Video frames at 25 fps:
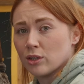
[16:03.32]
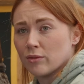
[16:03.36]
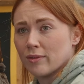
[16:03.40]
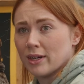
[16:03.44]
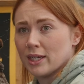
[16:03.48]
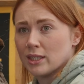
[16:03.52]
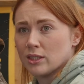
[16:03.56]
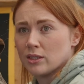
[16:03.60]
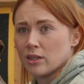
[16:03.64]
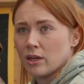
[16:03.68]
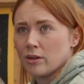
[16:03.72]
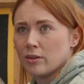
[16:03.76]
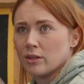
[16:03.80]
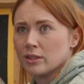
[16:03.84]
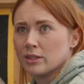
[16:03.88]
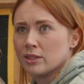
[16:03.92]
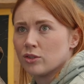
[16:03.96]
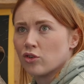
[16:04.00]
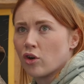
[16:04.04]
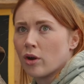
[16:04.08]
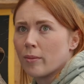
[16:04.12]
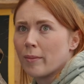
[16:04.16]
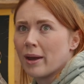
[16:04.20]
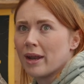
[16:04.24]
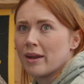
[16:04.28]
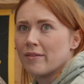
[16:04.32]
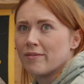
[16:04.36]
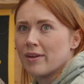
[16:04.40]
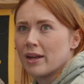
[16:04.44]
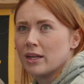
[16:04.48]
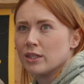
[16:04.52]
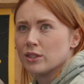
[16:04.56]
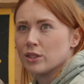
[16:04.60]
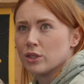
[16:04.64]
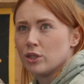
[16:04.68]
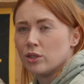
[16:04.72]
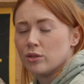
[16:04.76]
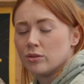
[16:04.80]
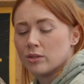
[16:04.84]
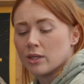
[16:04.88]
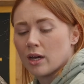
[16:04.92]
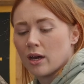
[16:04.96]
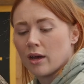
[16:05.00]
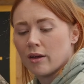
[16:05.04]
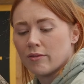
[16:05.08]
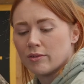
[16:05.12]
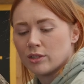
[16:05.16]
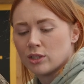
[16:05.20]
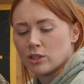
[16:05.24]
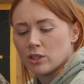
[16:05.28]
career, so the strongman events are new to
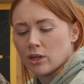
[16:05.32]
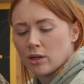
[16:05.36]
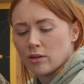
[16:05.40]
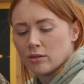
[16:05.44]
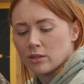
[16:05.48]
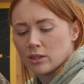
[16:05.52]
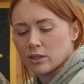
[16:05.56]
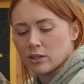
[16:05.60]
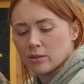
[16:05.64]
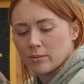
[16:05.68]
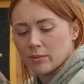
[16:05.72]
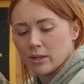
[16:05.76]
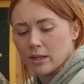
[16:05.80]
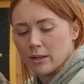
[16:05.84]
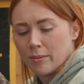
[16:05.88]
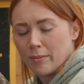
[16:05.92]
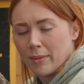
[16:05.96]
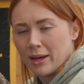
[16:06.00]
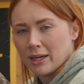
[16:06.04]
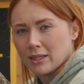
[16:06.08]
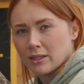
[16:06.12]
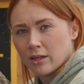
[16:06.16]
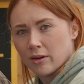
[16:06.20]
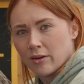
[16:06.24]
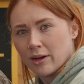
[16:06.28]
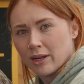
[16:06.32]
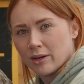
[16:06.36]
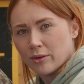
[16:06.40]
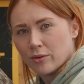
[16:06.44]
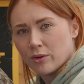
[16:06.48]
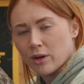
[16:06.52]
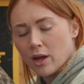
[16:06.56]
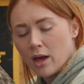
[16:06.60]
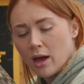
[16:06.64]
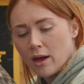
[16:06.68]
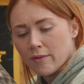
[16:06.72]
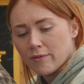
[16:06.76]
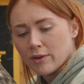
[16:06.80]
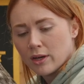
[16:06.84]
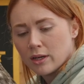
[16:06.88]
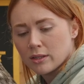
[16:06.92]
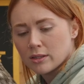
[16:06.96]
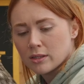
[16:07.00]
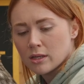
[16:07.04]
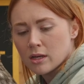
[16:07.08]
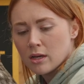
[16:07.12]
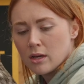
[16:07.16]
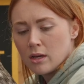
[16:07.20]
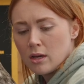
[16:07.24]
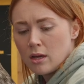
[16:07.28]
her, and stones is something that makes her a little nervous.